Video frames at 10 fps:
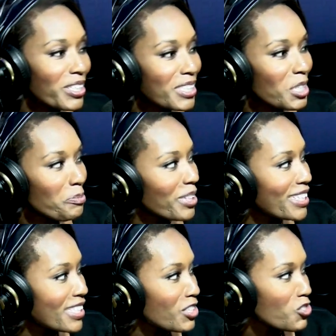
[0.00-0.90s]
Simply
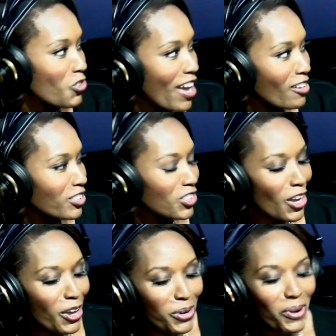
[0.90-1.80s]
Centrell
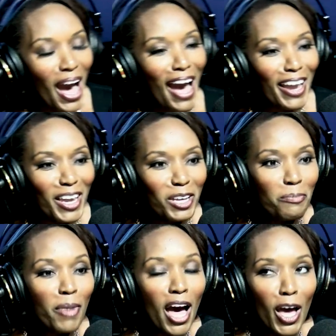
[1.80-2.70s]
Show. I
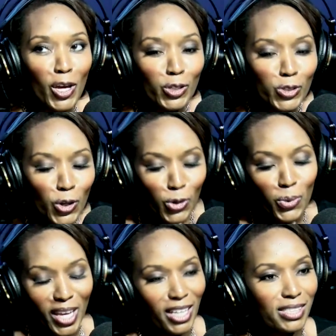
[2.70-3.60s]
am
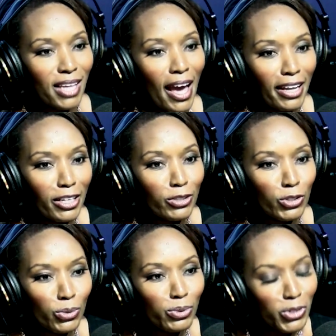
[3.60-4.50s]
too excited
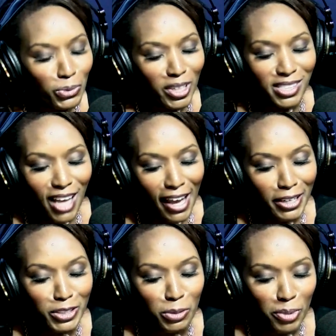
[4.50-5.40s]
to
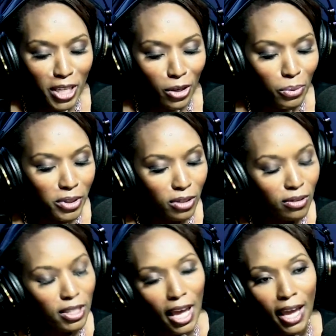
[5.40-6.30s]
be here with you
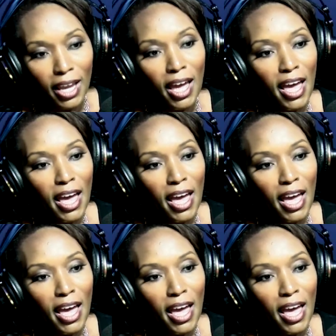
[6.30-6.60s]
today.